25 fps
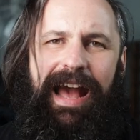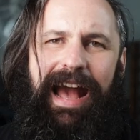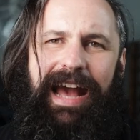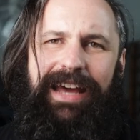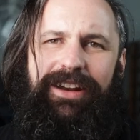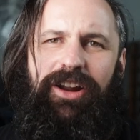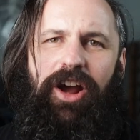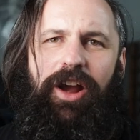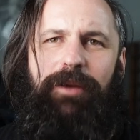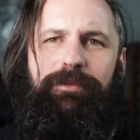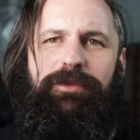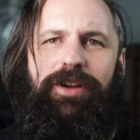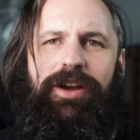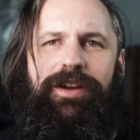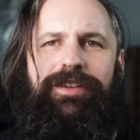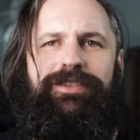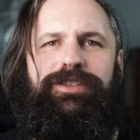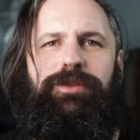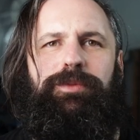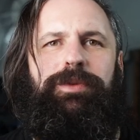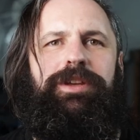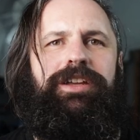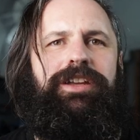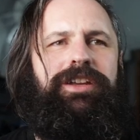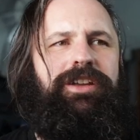and I'm going
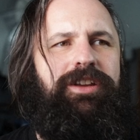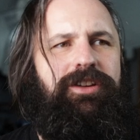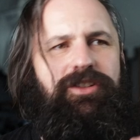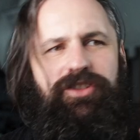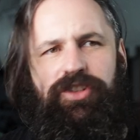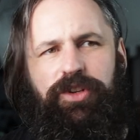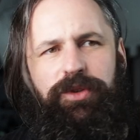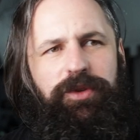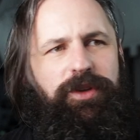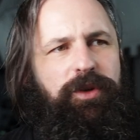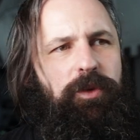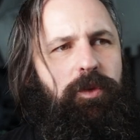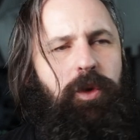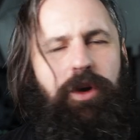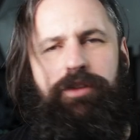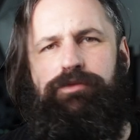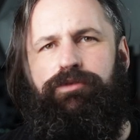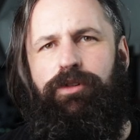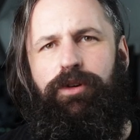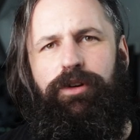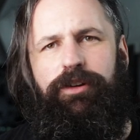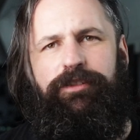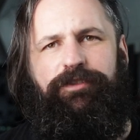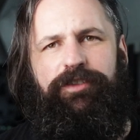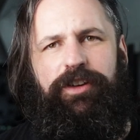to be shooting one
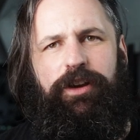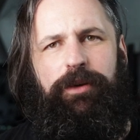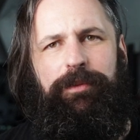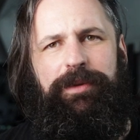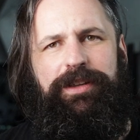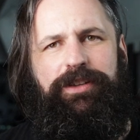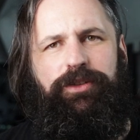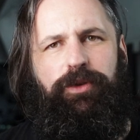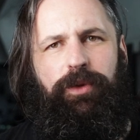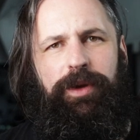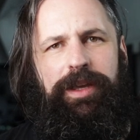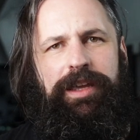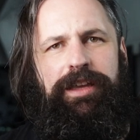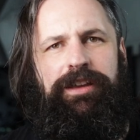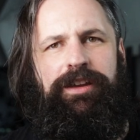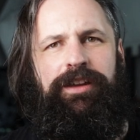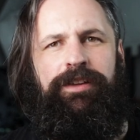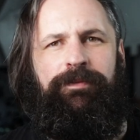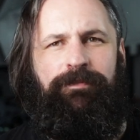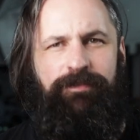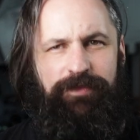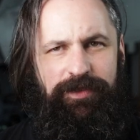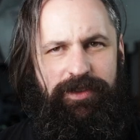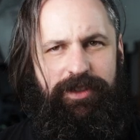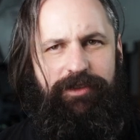roll of film each week,
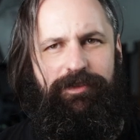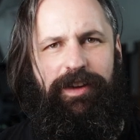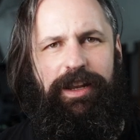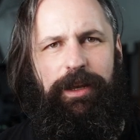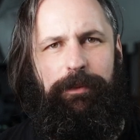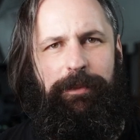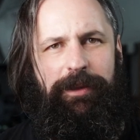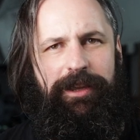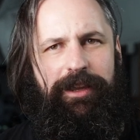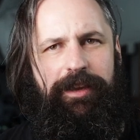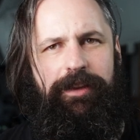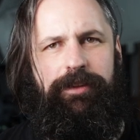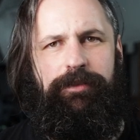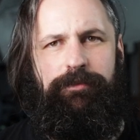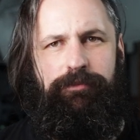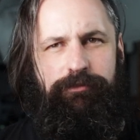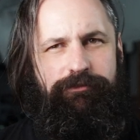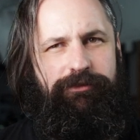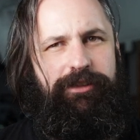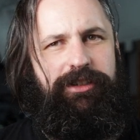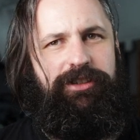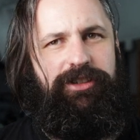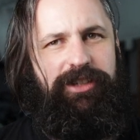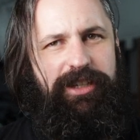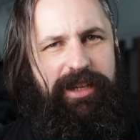developing it,
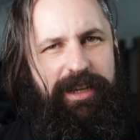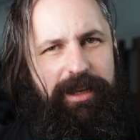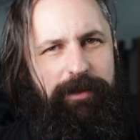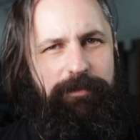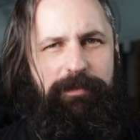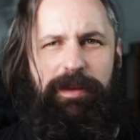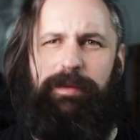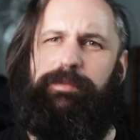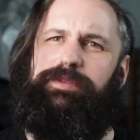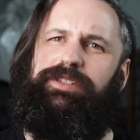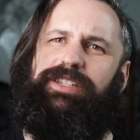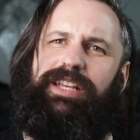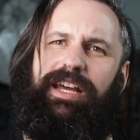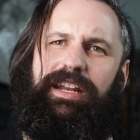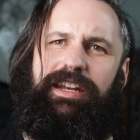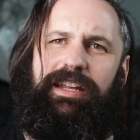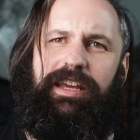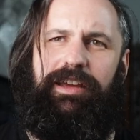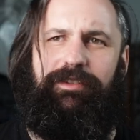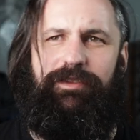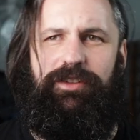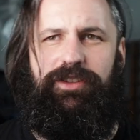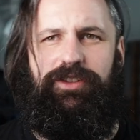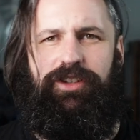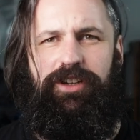printing it, maybe scanning
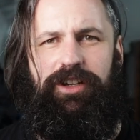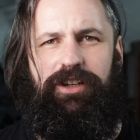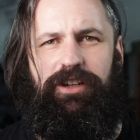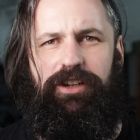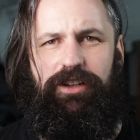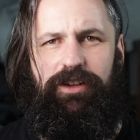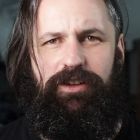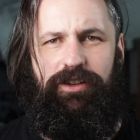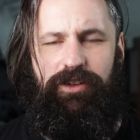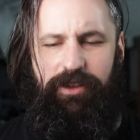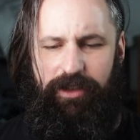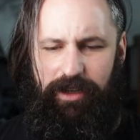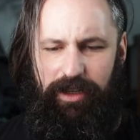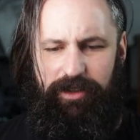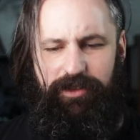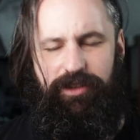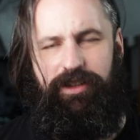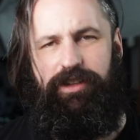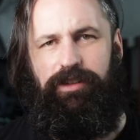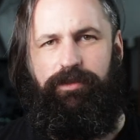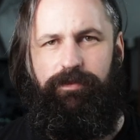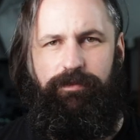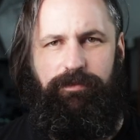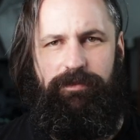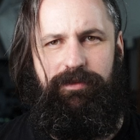it if it's color, unless I
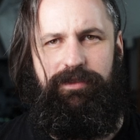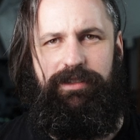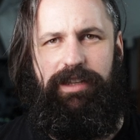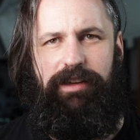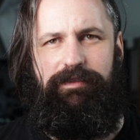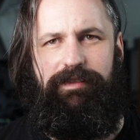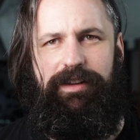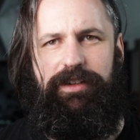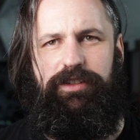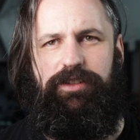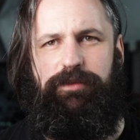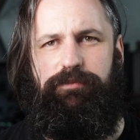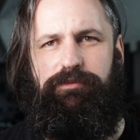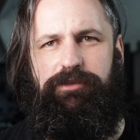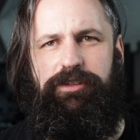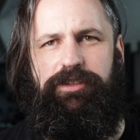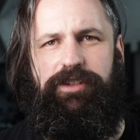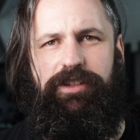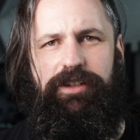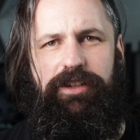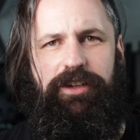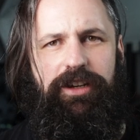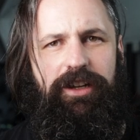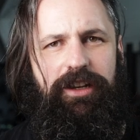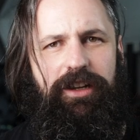can get around to
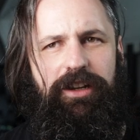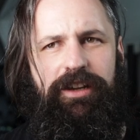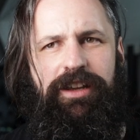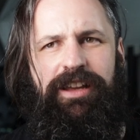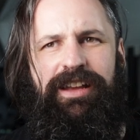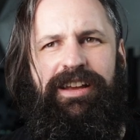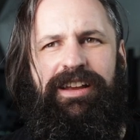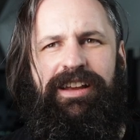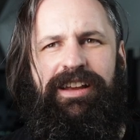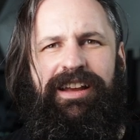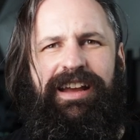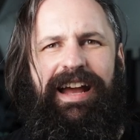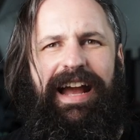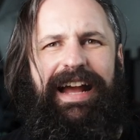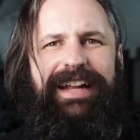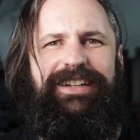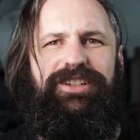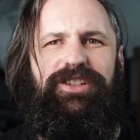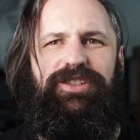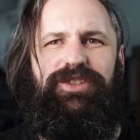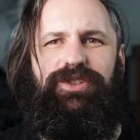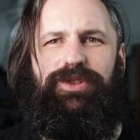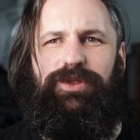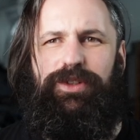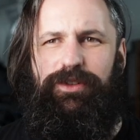printing color, and
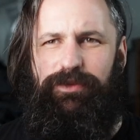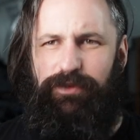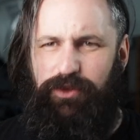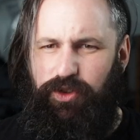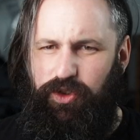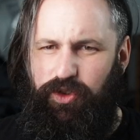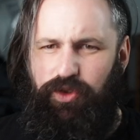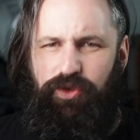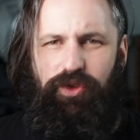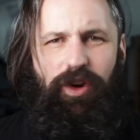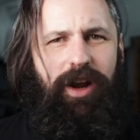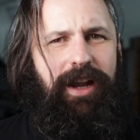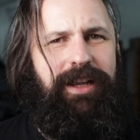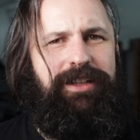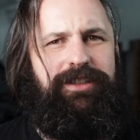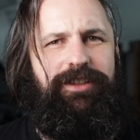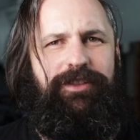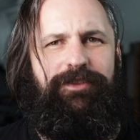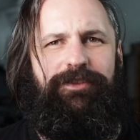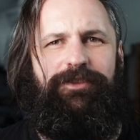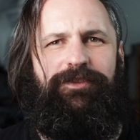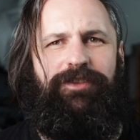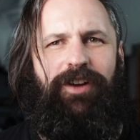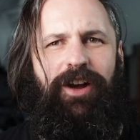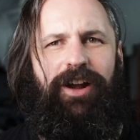just sort of trying
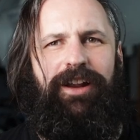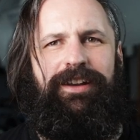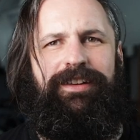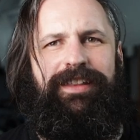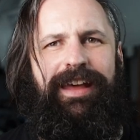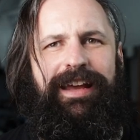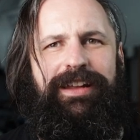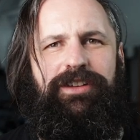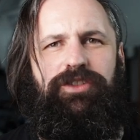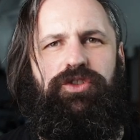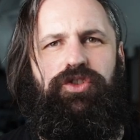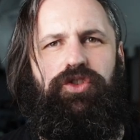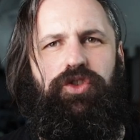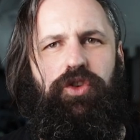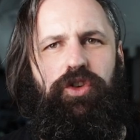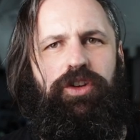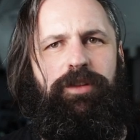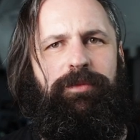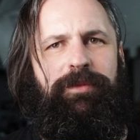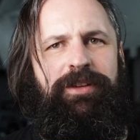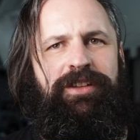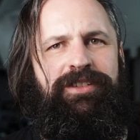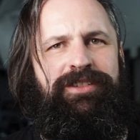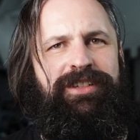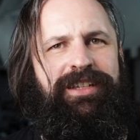to find that
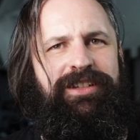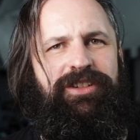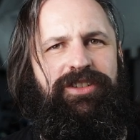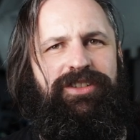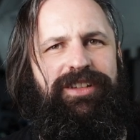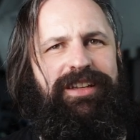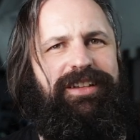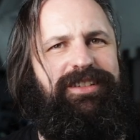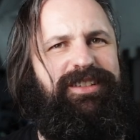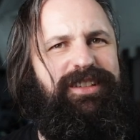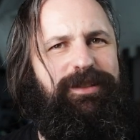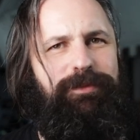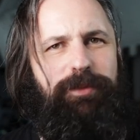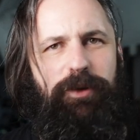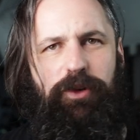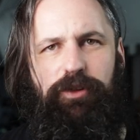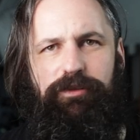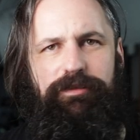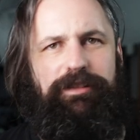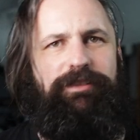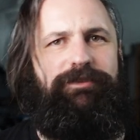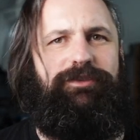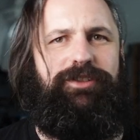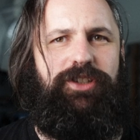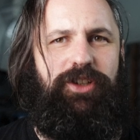enjoyment in just
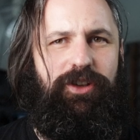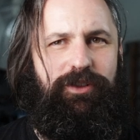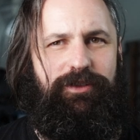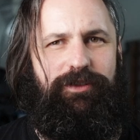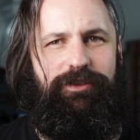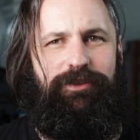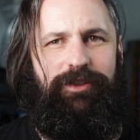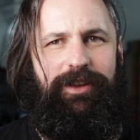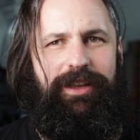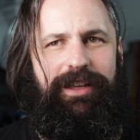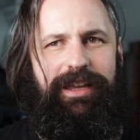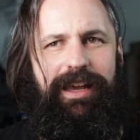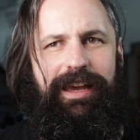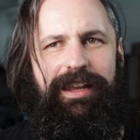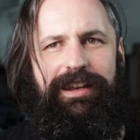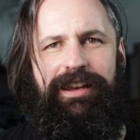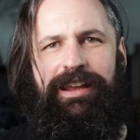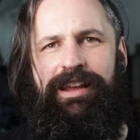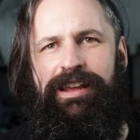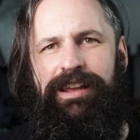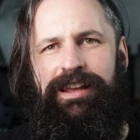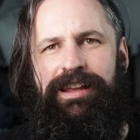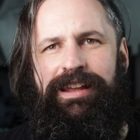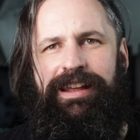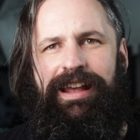exploring photography again.
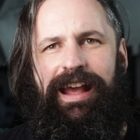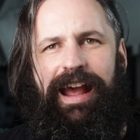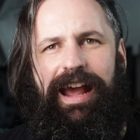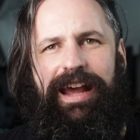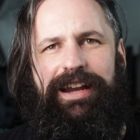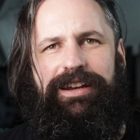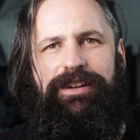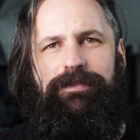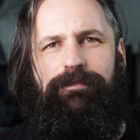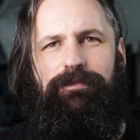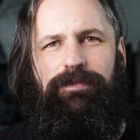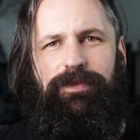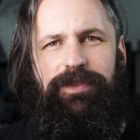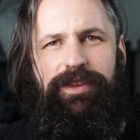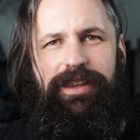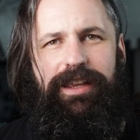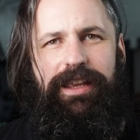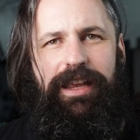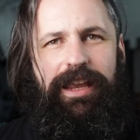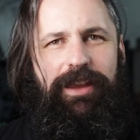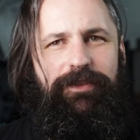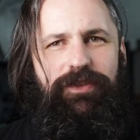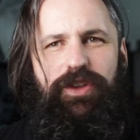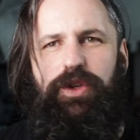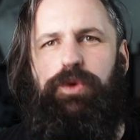And
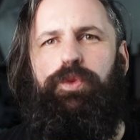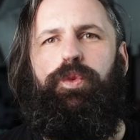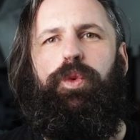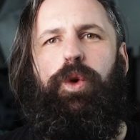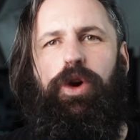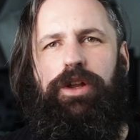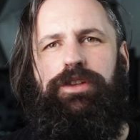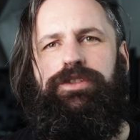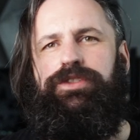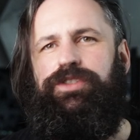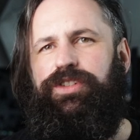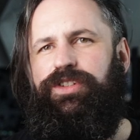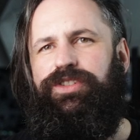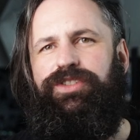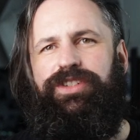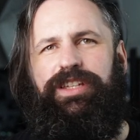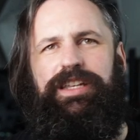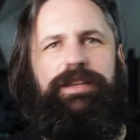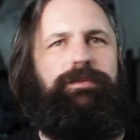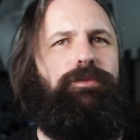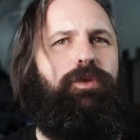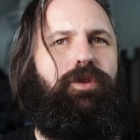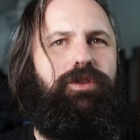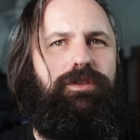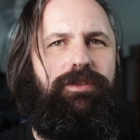if you want to
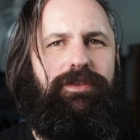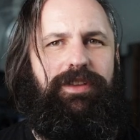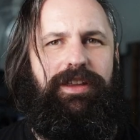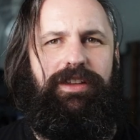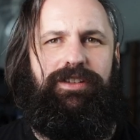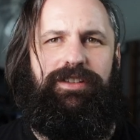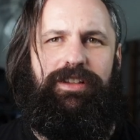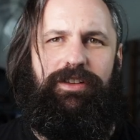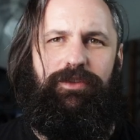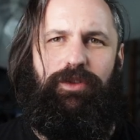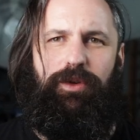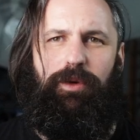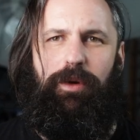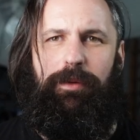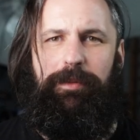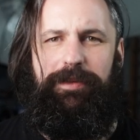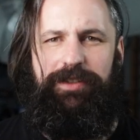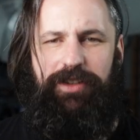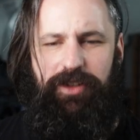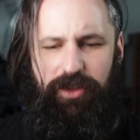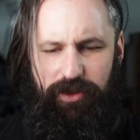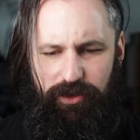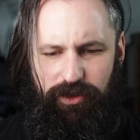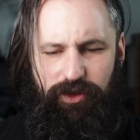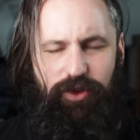see more of this, and if you want me
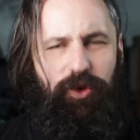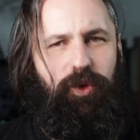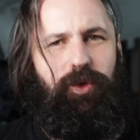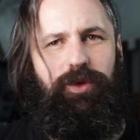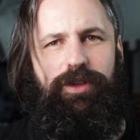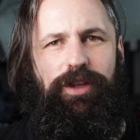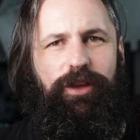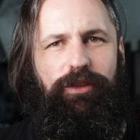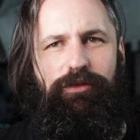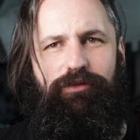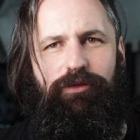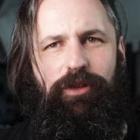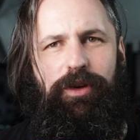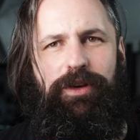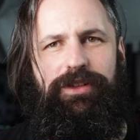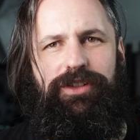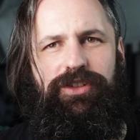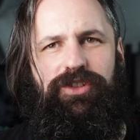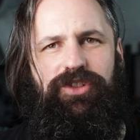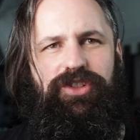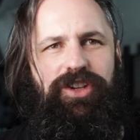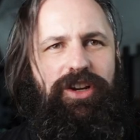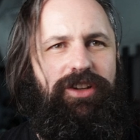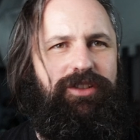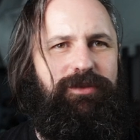to talk you through it
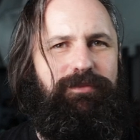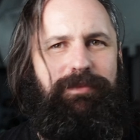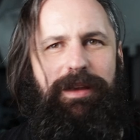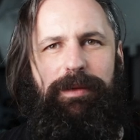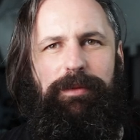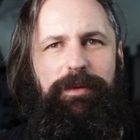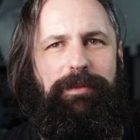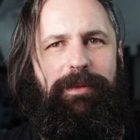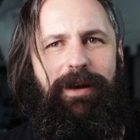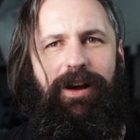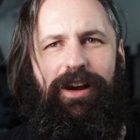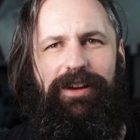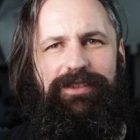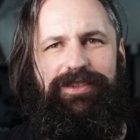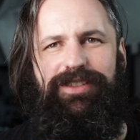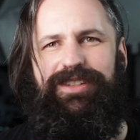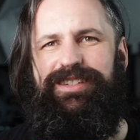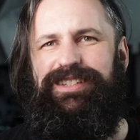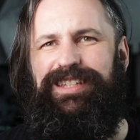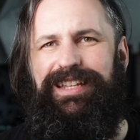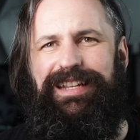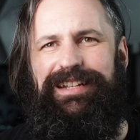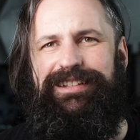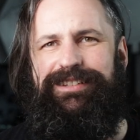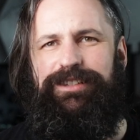and show some maybe behind the
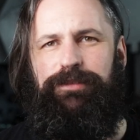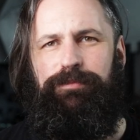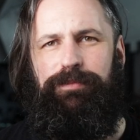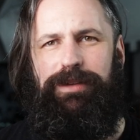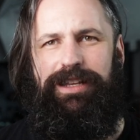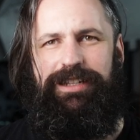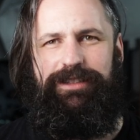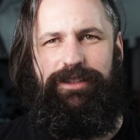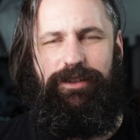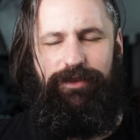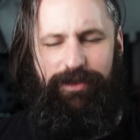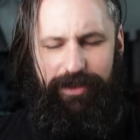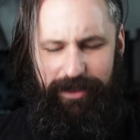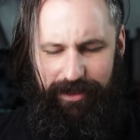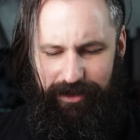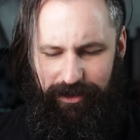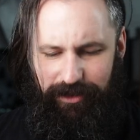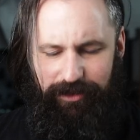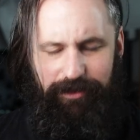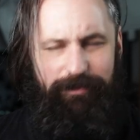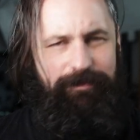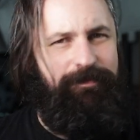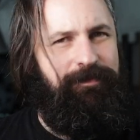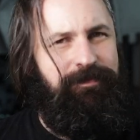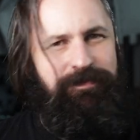scenes and bits of it
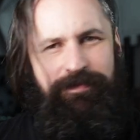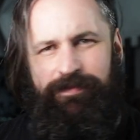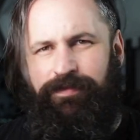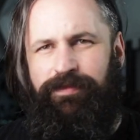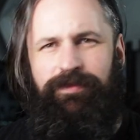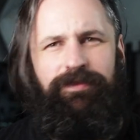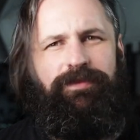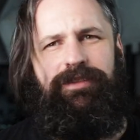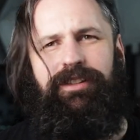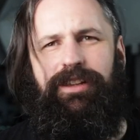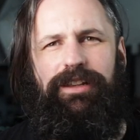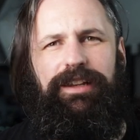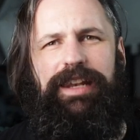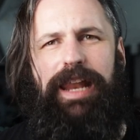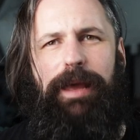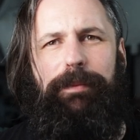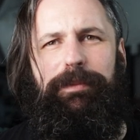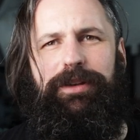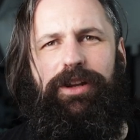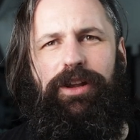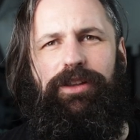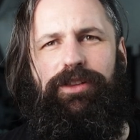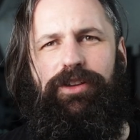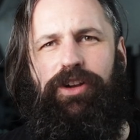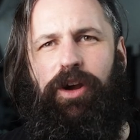and let
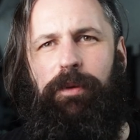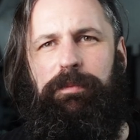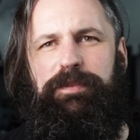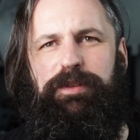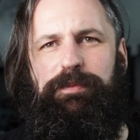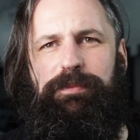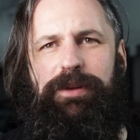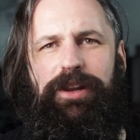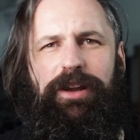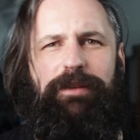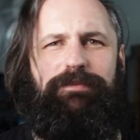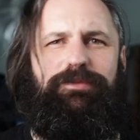me know in the comments below.